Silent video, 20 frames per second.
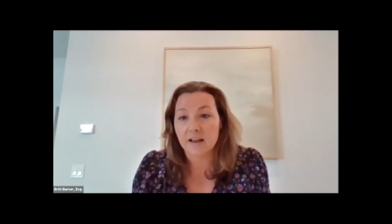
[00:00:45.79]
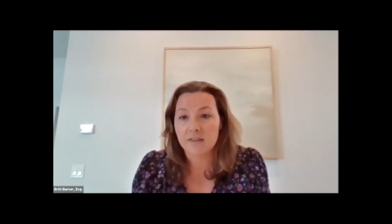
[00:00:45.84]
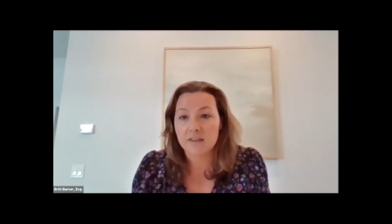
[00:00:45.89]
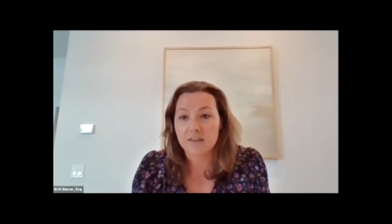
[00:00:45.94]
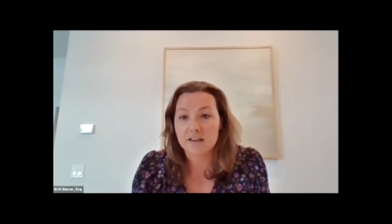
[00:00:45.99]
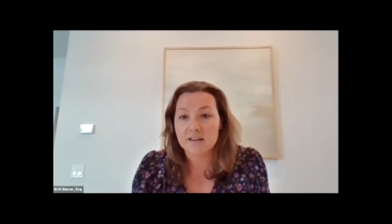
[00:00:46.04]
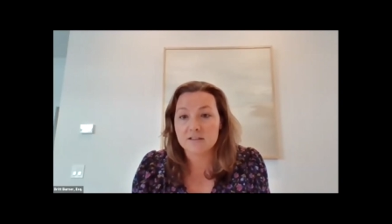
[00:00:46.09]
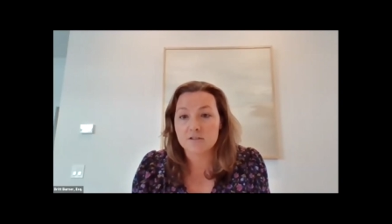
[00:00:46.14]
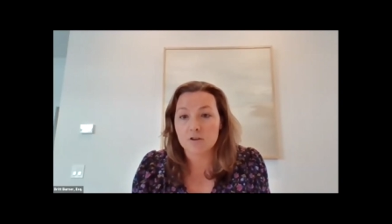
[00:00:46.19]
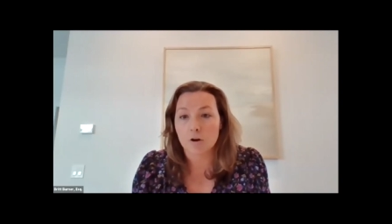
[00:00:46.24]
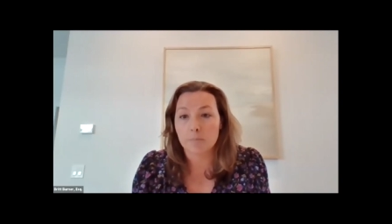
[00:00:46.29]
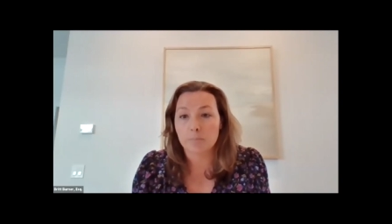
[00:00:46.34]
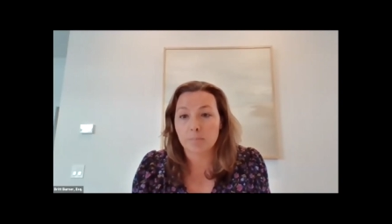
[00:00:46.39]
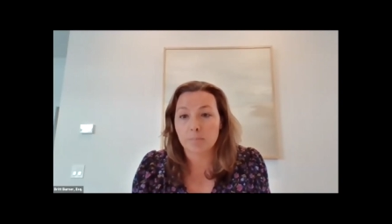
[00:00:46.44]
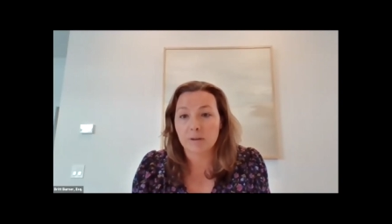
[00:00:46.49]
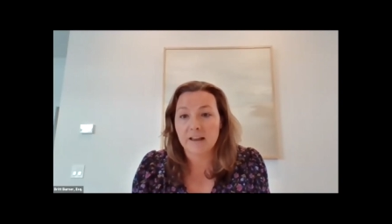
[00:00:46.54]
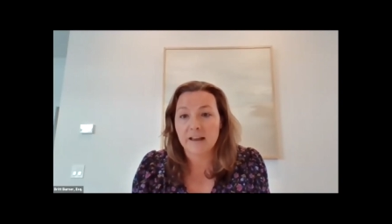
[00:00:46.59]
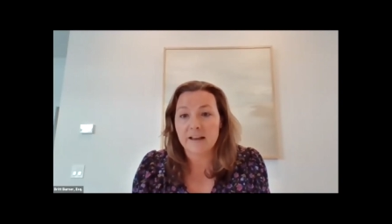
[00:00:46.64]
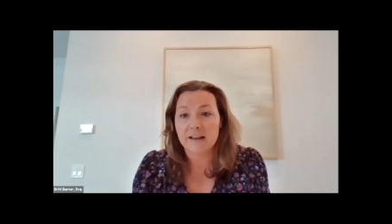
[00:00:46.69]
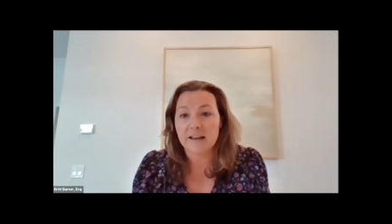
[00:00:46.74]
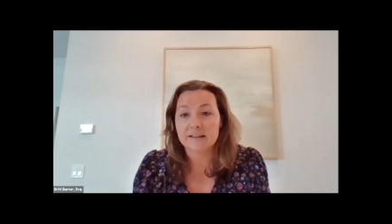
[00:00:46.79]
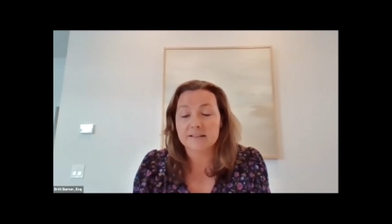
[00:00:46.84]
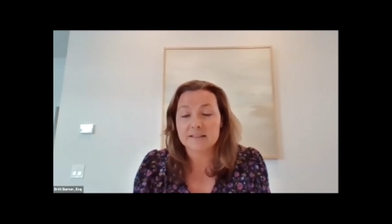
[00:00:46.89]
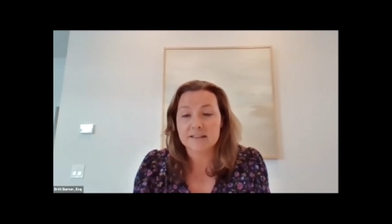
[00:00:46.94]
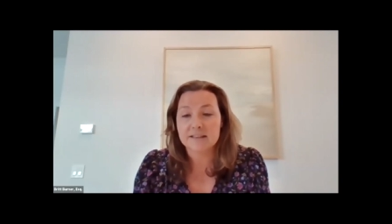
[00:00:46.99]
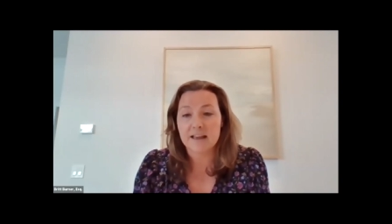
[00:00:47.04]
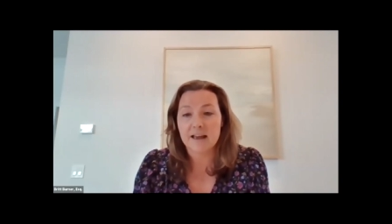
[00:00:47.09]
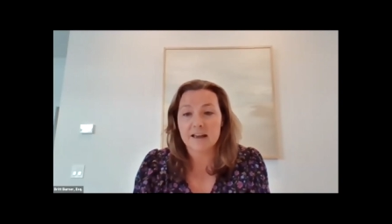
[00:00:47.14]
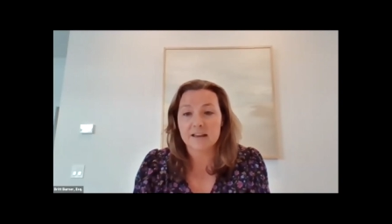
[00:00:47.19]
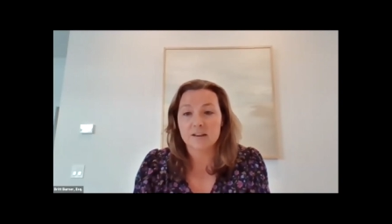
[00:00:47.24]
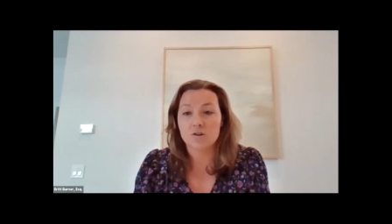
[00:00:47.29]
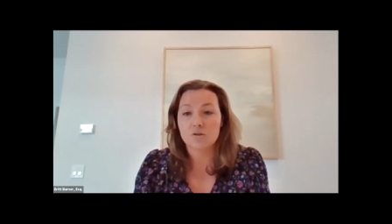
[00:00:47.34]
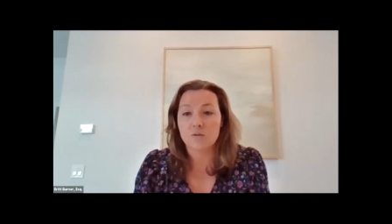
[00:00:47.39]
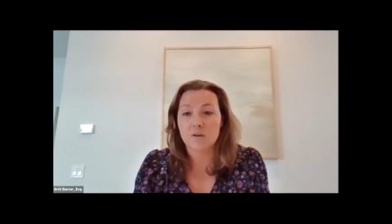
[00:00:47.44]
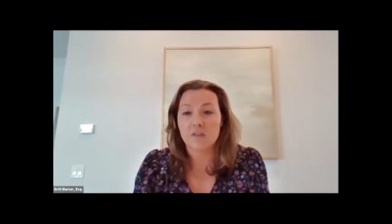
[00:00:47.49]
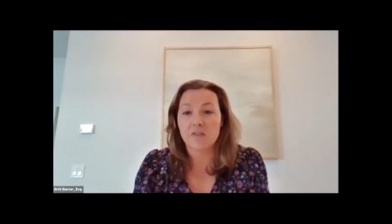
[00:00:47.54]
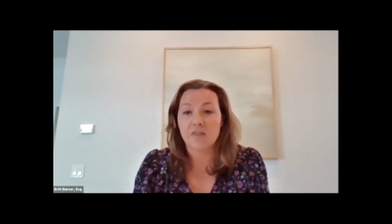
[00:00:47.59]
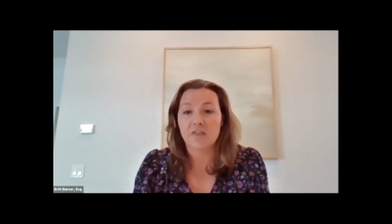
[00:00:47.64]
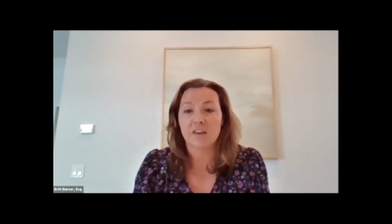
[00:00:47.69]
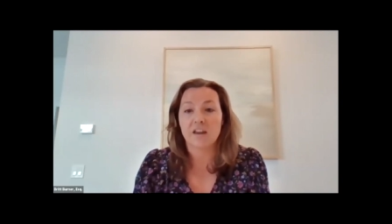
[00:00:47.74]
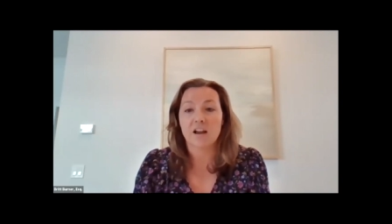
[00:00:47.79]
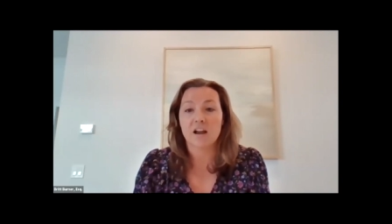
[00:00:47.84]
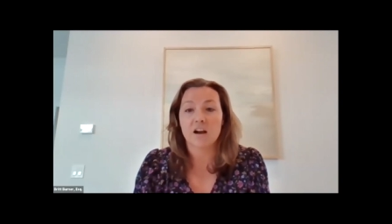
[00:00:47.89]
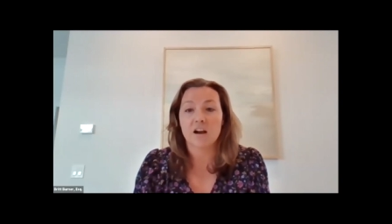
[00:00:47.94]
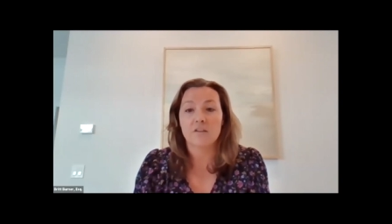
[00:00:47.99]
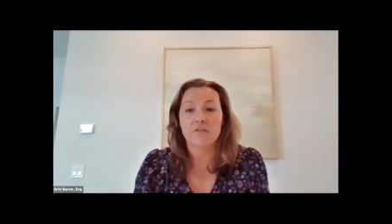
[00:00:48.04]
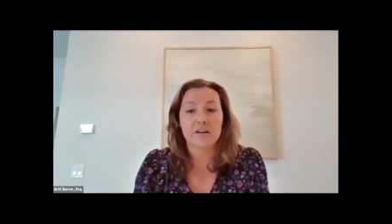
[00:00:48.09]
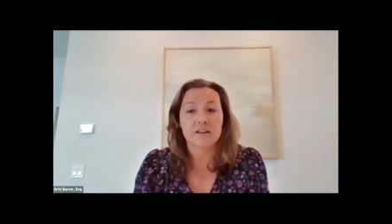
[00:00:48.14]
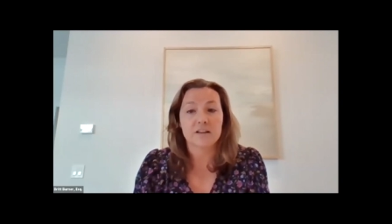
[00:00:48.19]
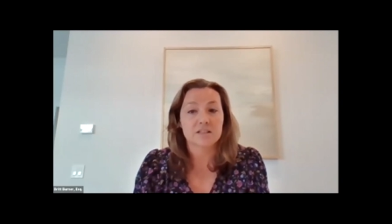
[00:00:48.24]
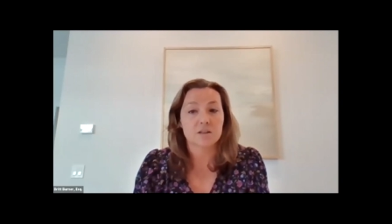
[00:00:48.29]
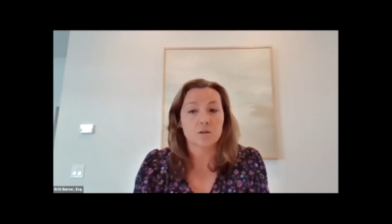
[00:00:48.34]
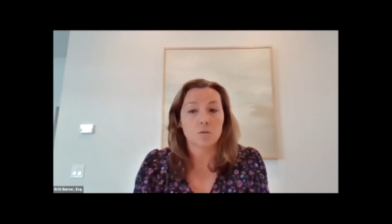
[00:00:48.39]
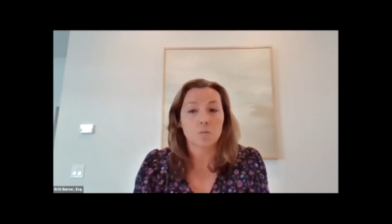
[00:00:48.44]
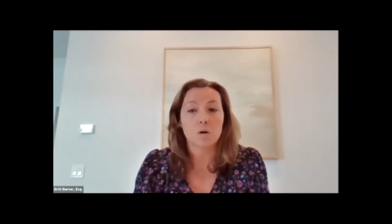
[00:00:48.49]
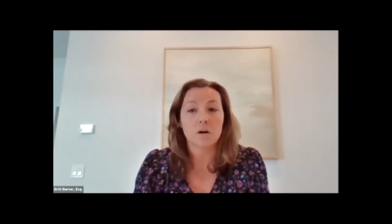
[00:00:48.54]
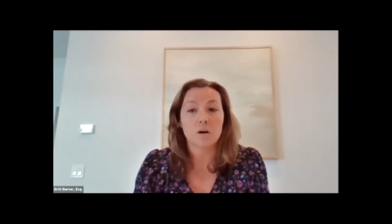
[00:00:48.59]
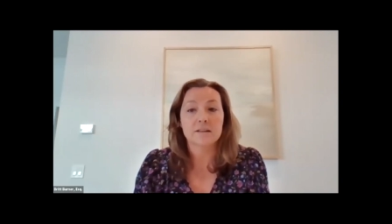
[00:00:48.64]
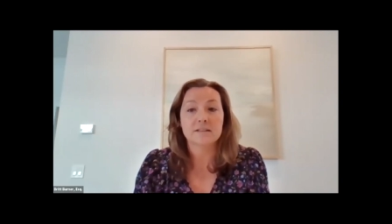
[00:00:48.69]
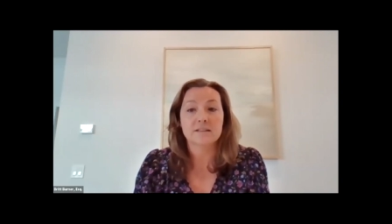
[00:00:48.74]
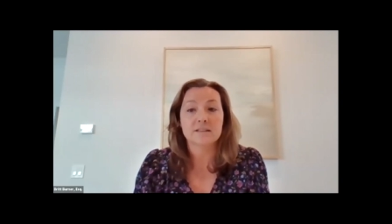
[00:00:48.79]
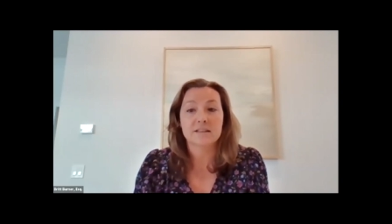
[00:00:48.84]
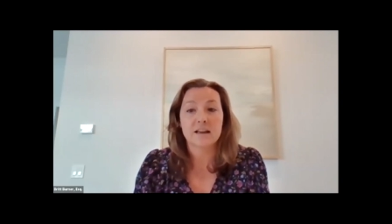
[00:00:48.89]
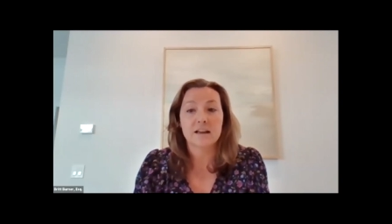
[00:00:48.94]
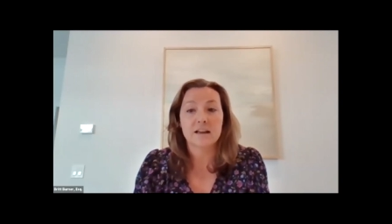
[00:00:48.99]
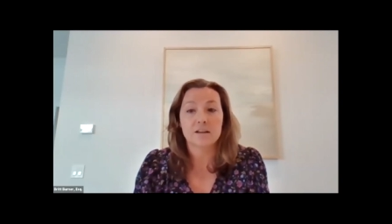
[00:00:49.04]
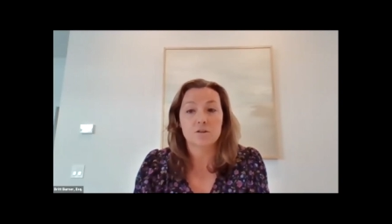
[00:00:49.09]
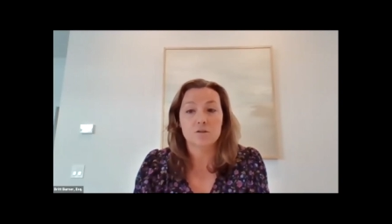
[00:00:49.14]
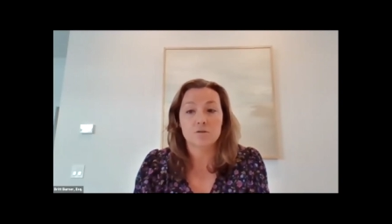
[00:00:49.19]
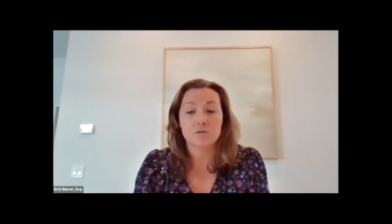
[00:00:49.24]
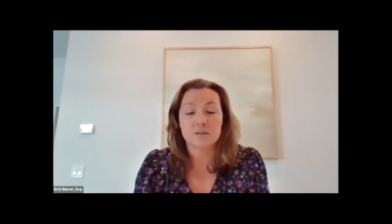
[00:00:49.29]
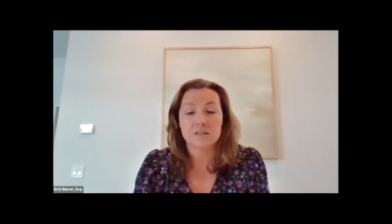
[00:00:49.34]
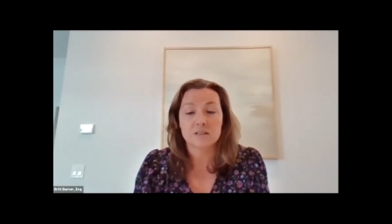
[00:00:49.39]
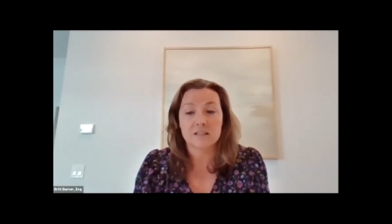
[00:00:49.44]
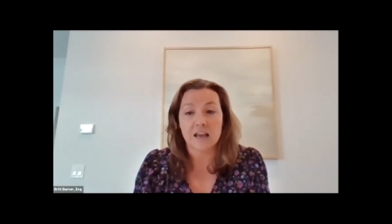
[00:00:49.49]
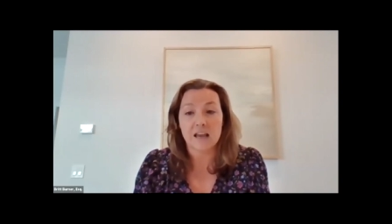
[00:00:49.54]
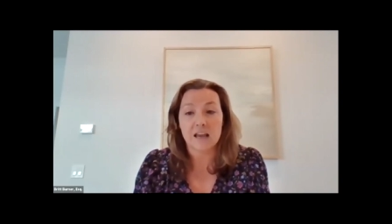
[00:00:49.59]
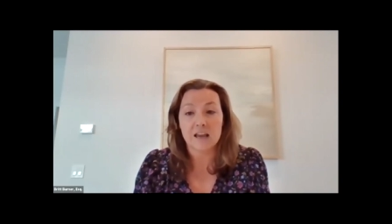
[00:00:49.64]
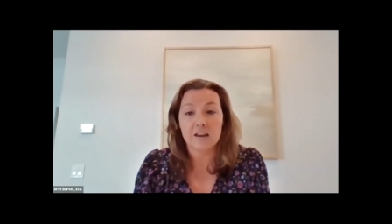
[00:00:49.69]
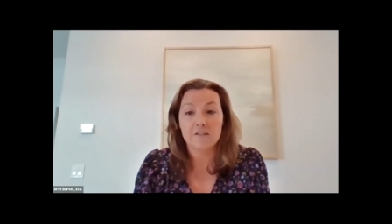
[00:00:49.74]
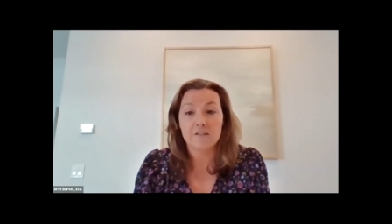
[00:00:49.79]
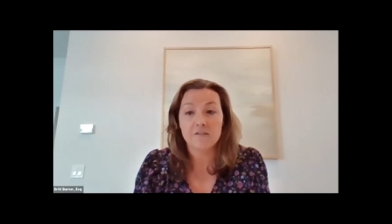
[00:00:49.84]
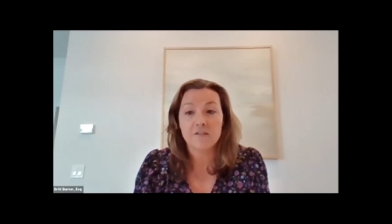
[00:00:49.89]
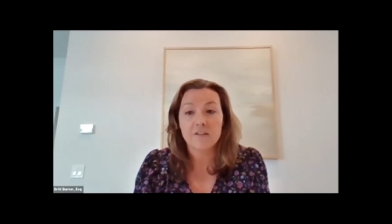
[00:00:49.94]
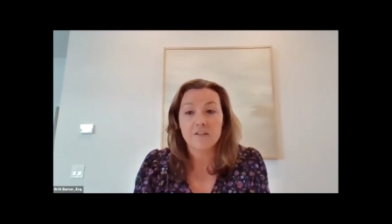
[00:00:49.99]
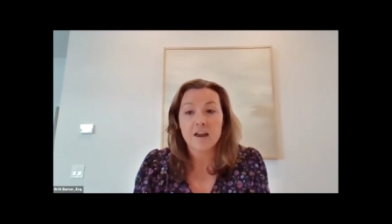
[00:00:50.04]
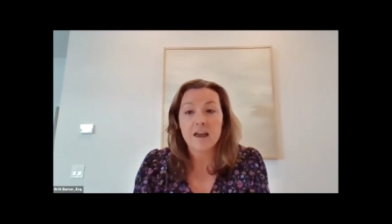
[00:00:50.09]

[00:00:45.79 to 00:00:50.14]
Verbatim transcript: These are plans that you can think of as the ones that you save